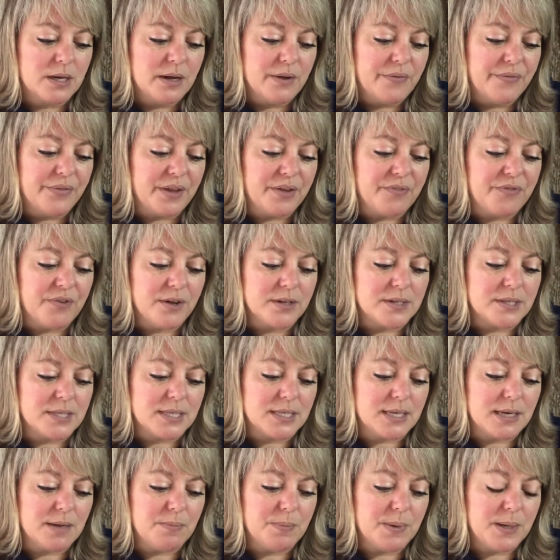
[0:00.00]
They felt
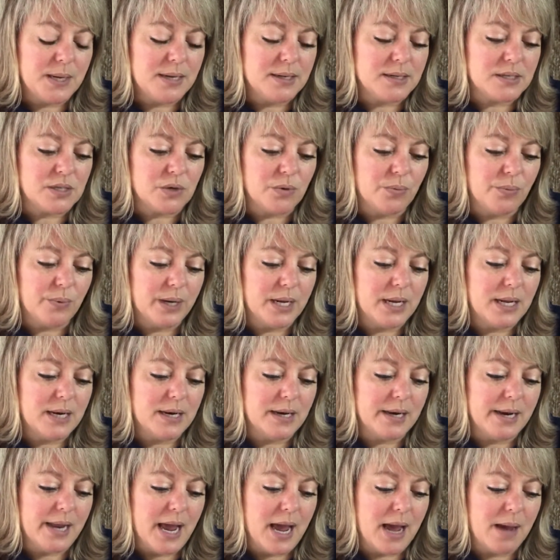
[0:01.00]
sleepy and serene
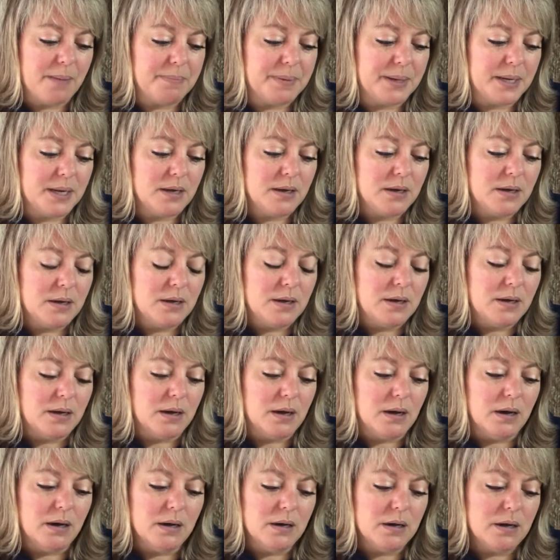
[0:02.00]
and happy,
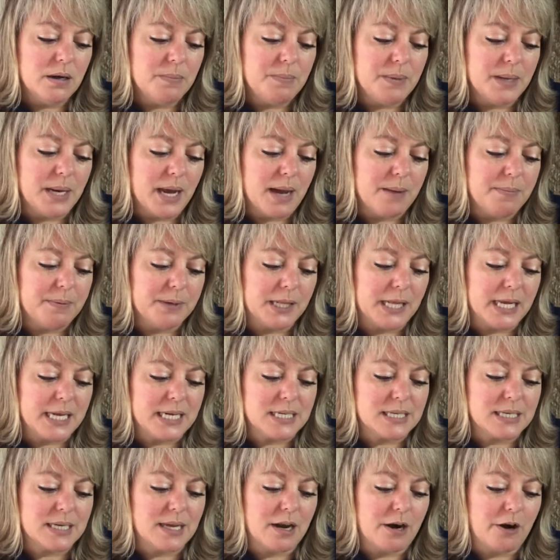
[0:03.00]
all but Applegate
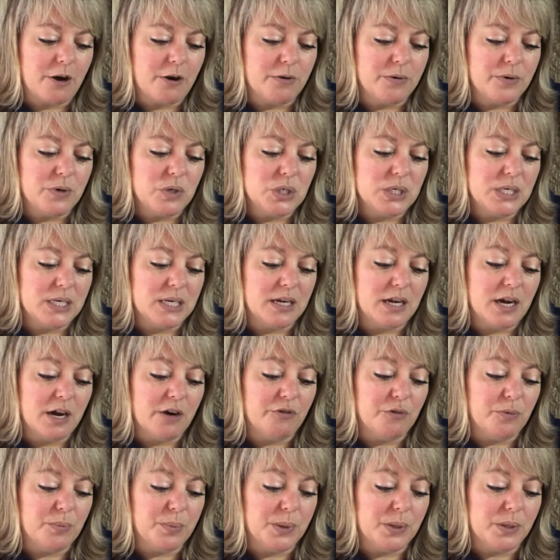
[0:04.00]
Skinner, who didn't care
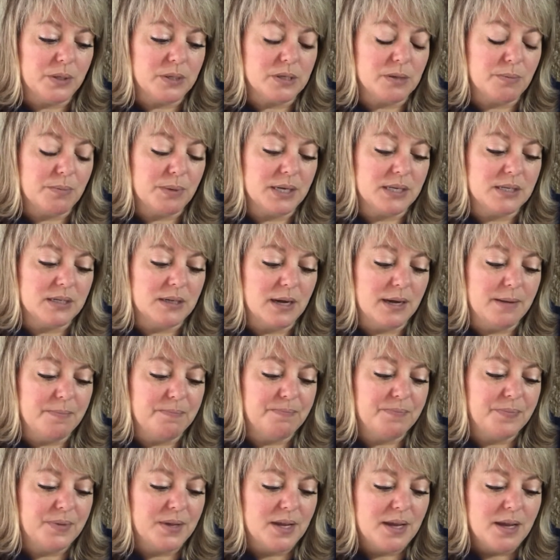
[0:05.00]
for birds at bedtime.
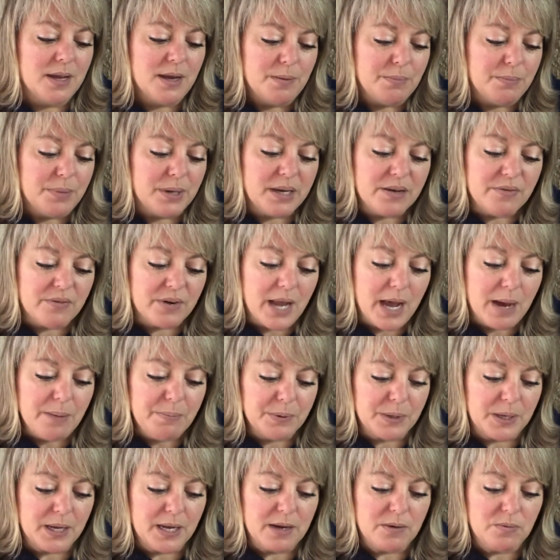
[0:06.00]
But even
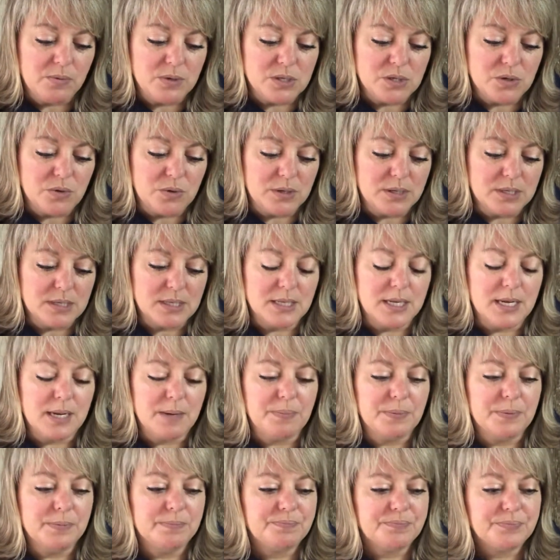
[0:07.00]
Applegate was soon
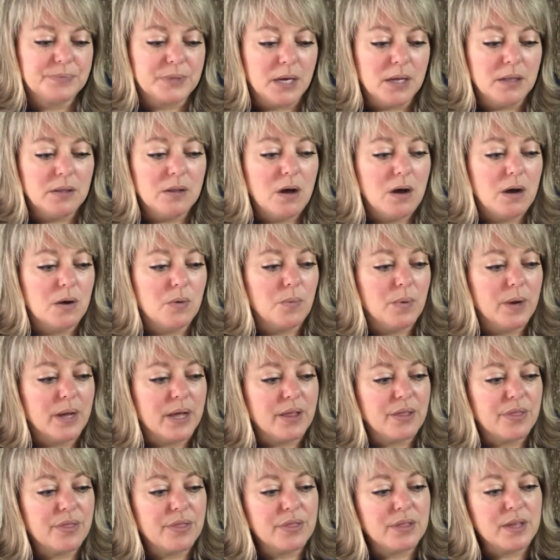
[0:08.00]
asleep, along
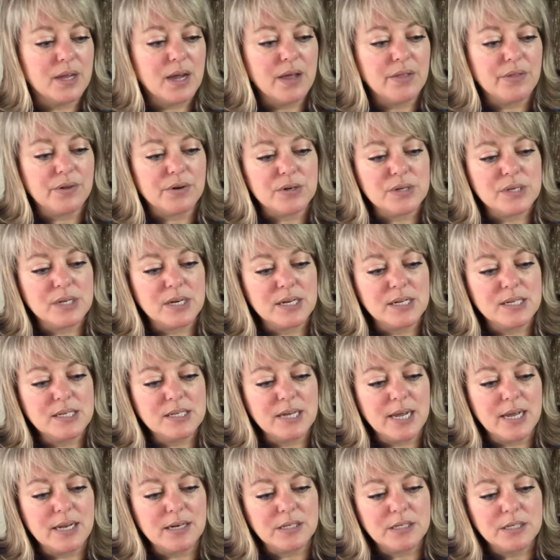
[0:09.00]
with the others in his
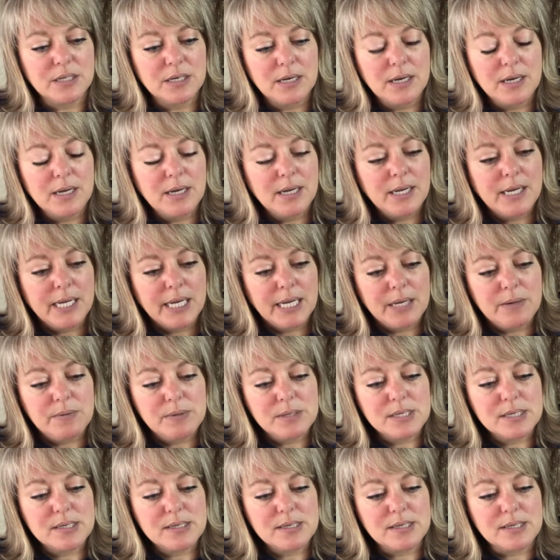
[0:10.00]
tent. He
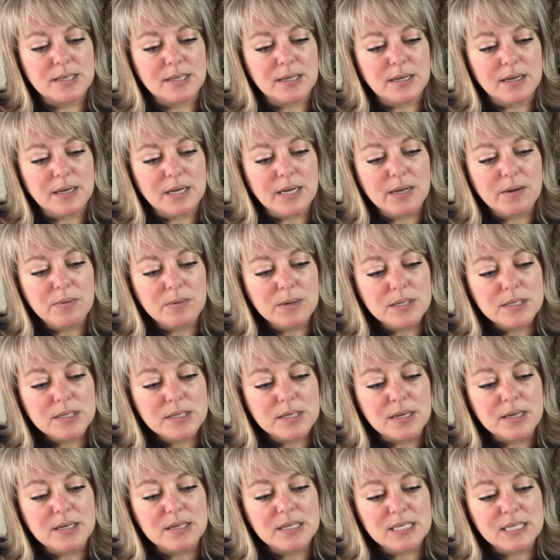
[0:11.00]
was
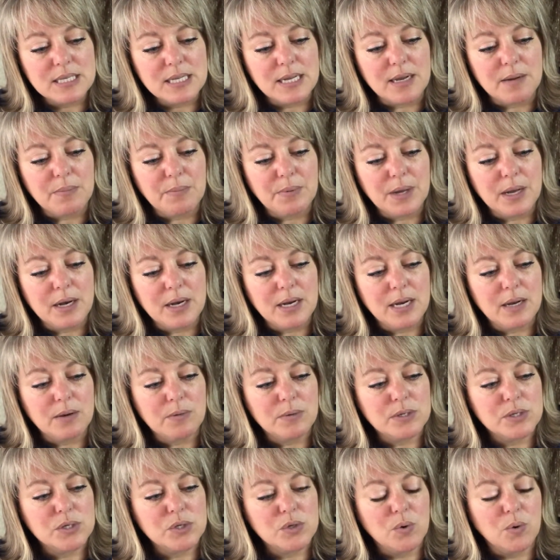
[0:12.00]
asleep and he
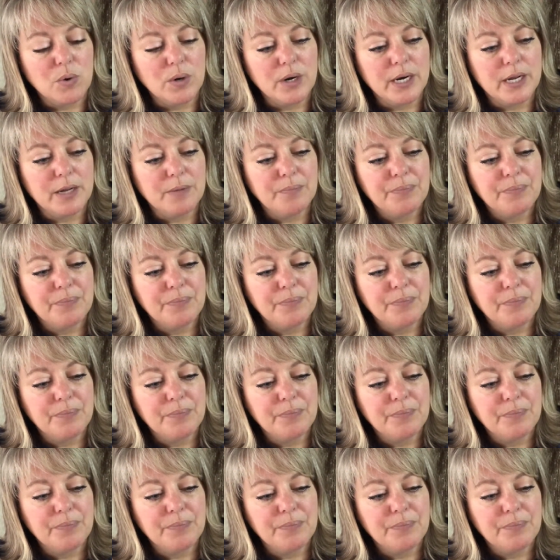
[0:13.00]
was snoring.